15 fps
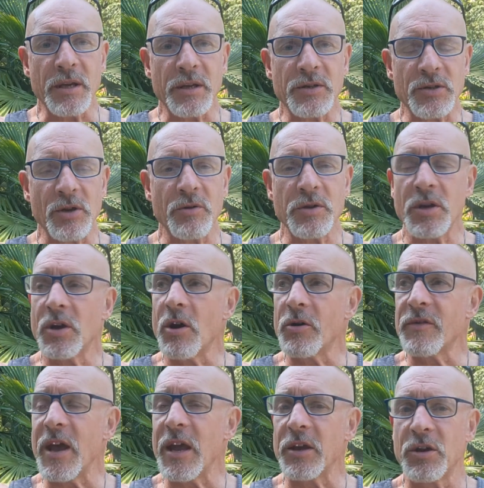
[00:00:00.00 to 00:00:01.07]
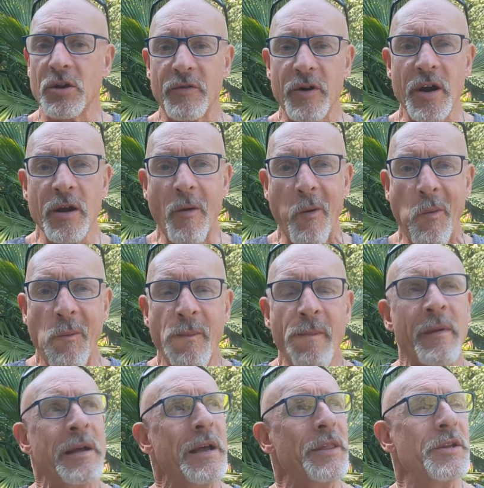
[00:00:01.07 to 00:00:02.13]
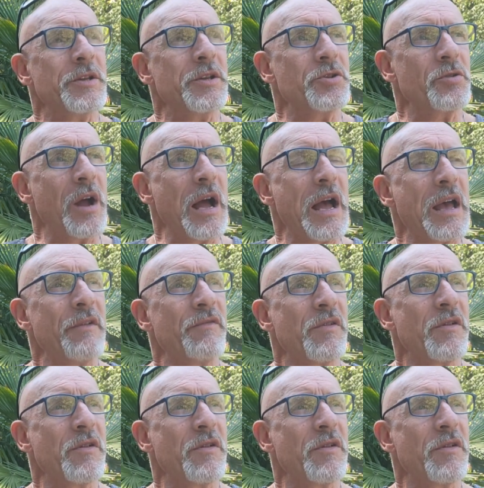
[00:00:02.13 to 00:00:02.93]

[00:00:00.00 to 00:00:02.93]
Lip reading: So you go to Vancouver and then you drive,